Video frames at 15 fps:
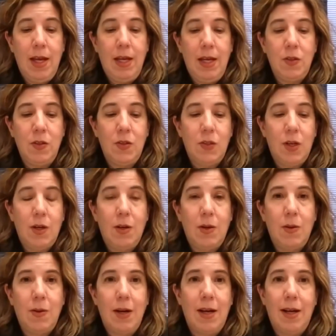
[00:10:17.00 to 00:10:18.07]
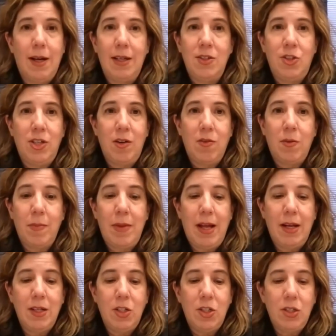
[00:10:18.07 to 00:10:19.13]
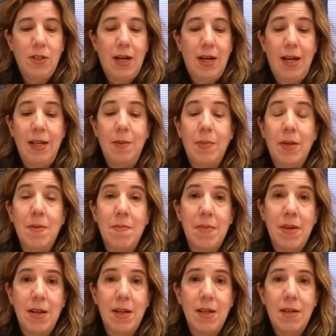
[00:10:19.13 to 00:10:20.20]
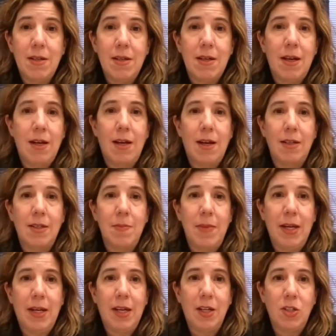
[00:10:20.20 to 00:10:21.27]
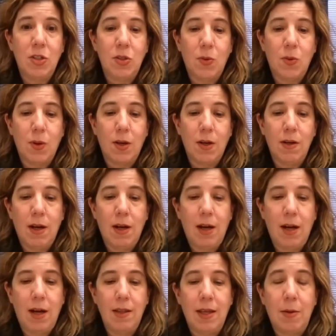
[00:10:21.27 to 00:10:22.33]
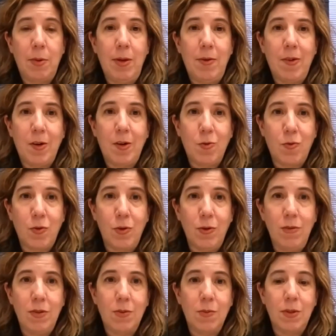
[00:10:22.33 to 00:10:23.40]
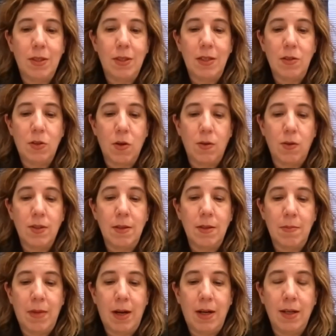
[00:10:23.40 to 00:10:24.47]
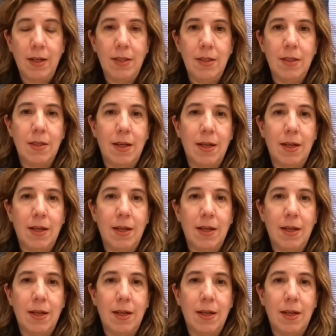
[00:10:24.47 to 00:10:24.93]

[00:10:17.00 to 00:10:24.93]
And so as general manager, I am committed to making sure that we recruit with these goals in mind.